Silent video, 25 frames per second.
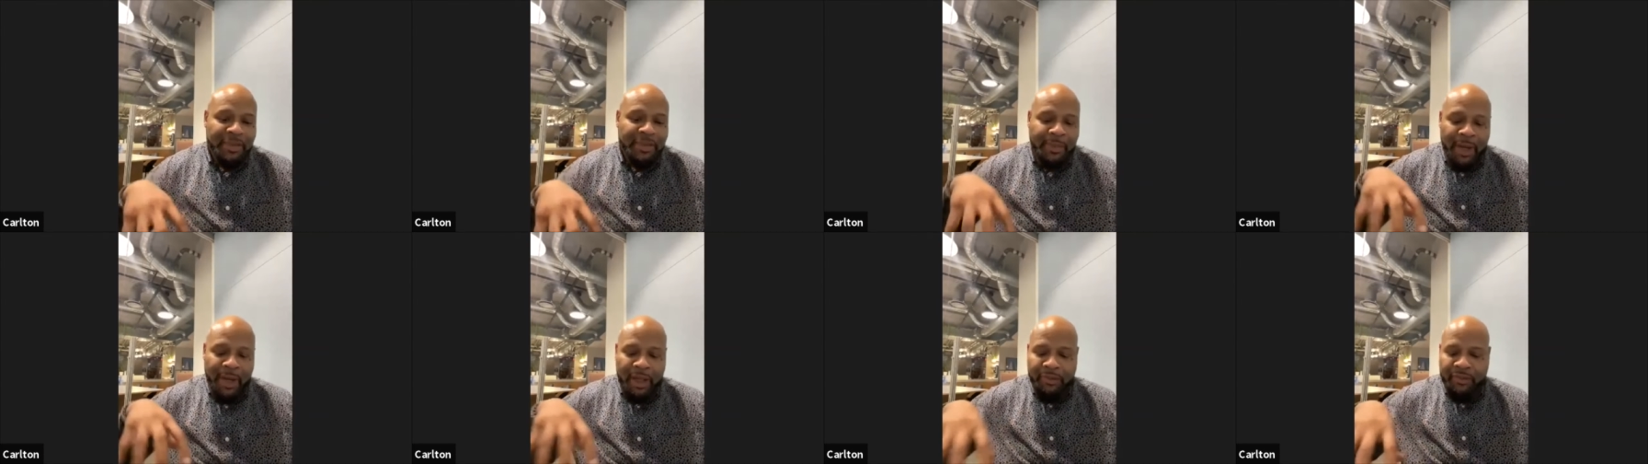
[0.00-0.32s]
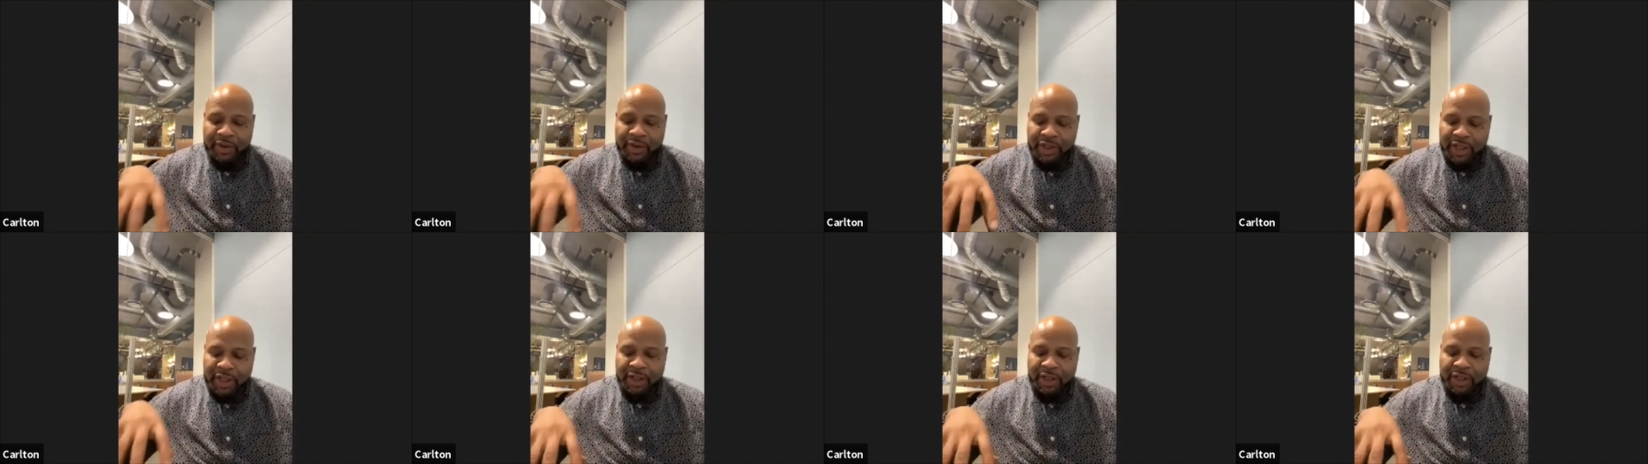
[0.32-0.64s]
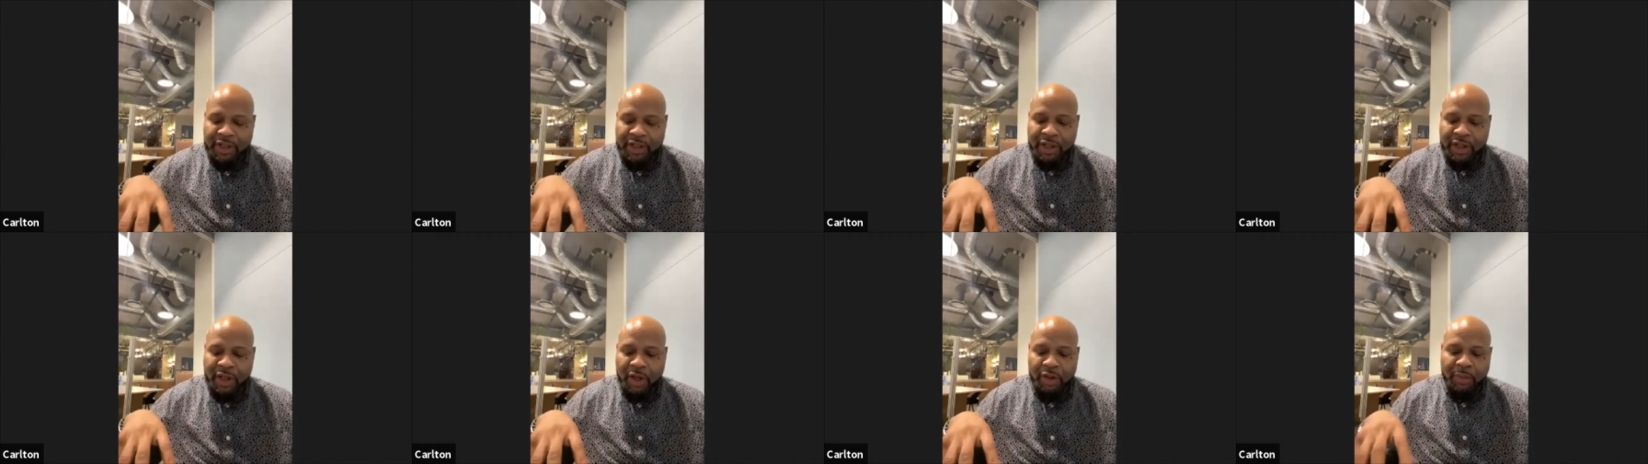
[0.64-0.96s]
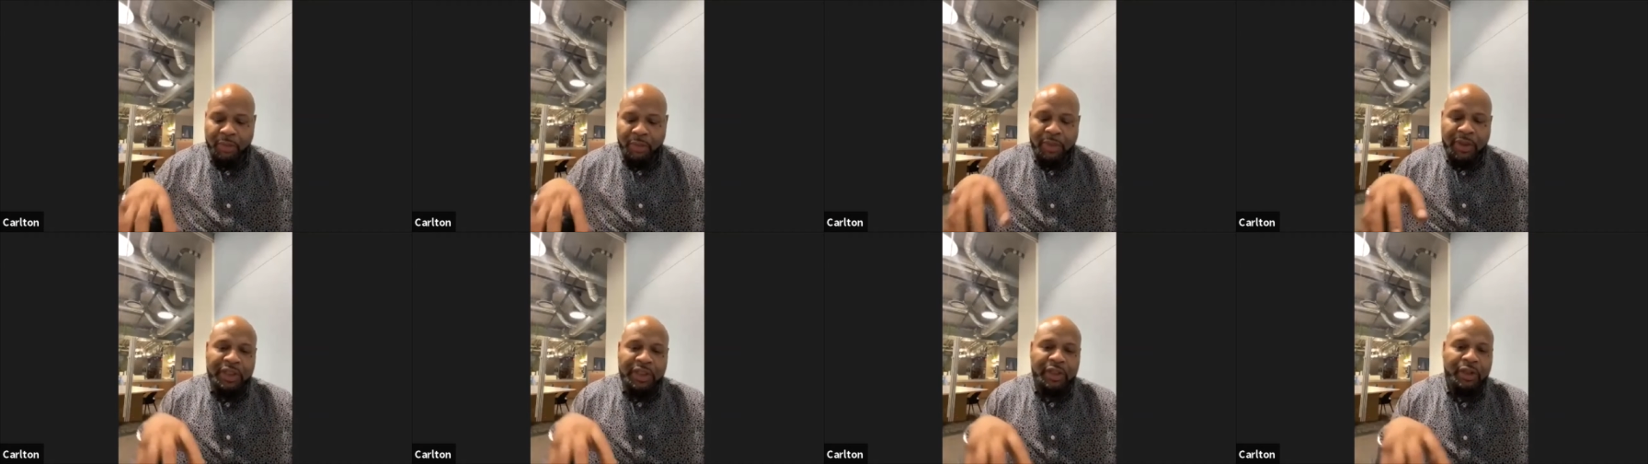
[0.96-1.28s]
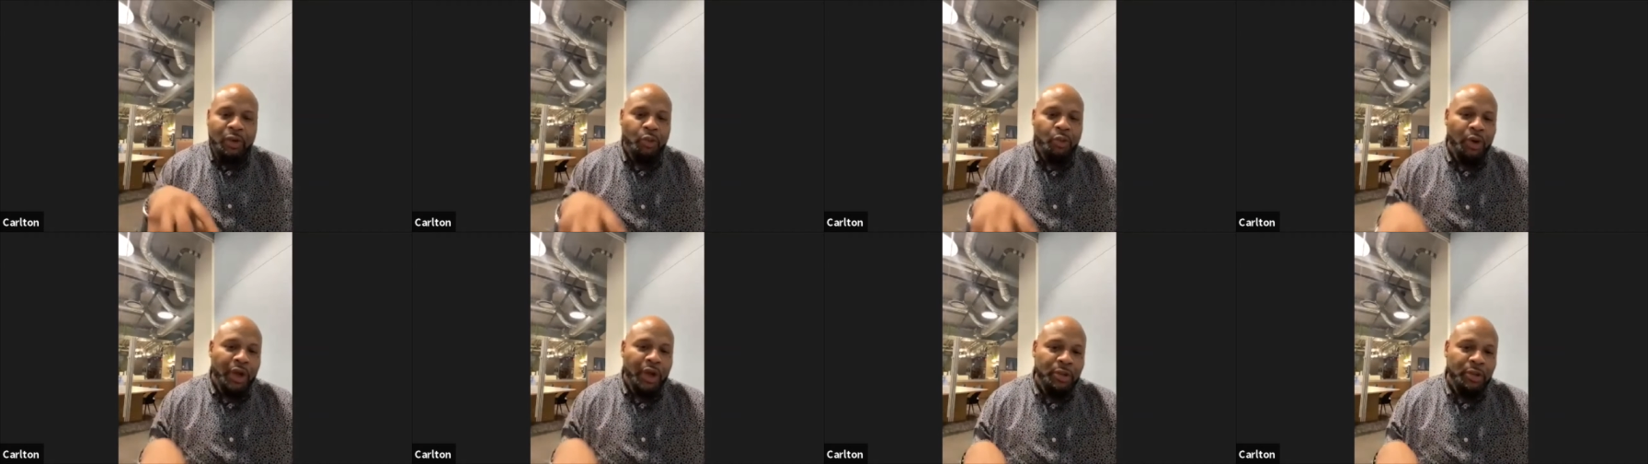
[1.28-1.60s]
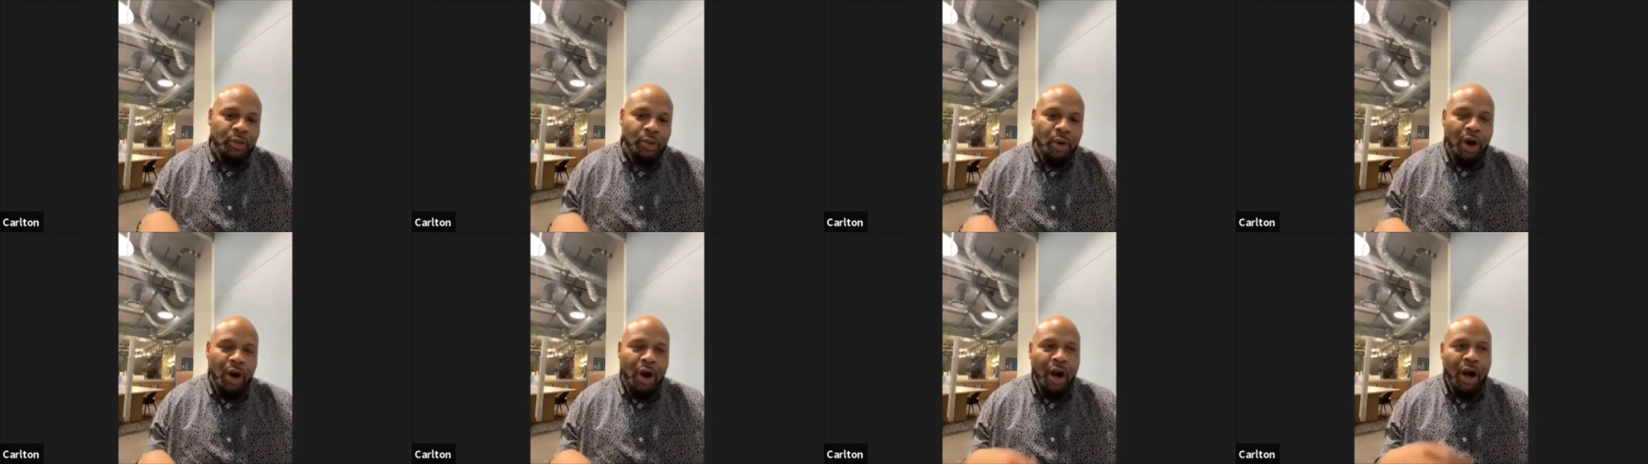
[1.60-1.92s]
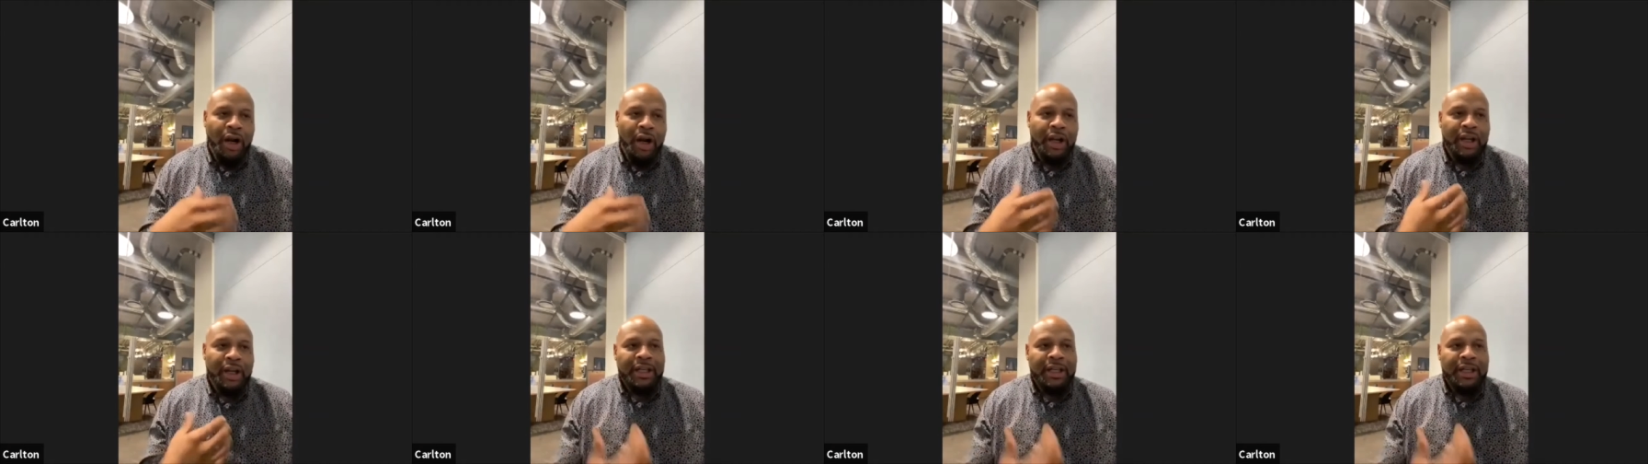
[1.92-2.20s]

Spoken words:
Maryland, Virginia. So depending on where you are,